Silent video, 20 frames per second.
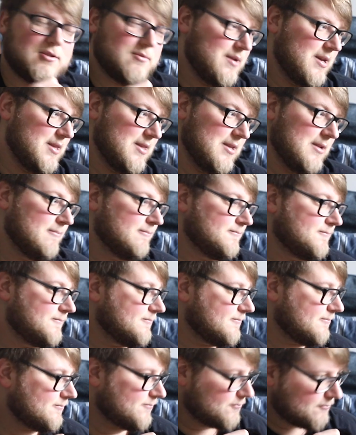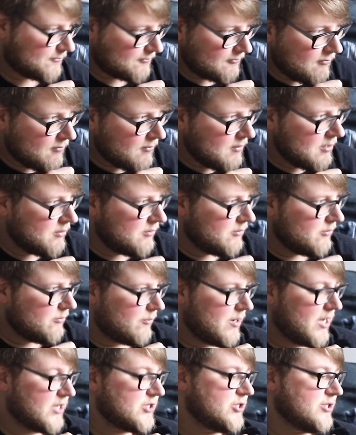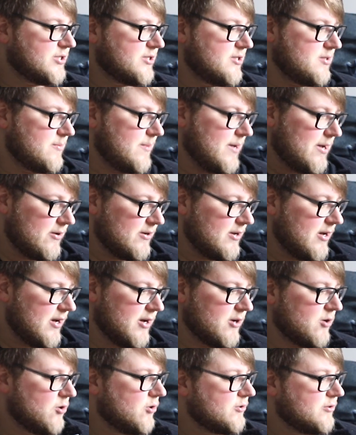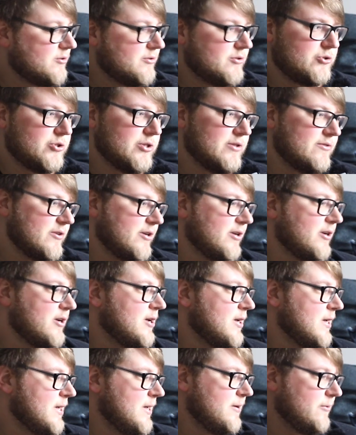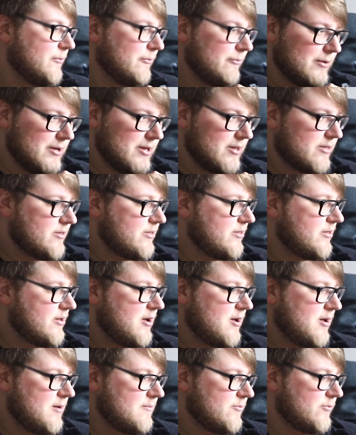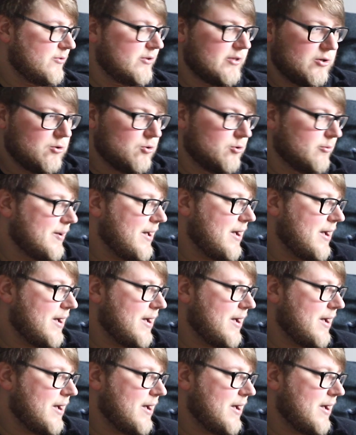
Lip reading: So Bailey, Watchers is about a golden retriever with really cool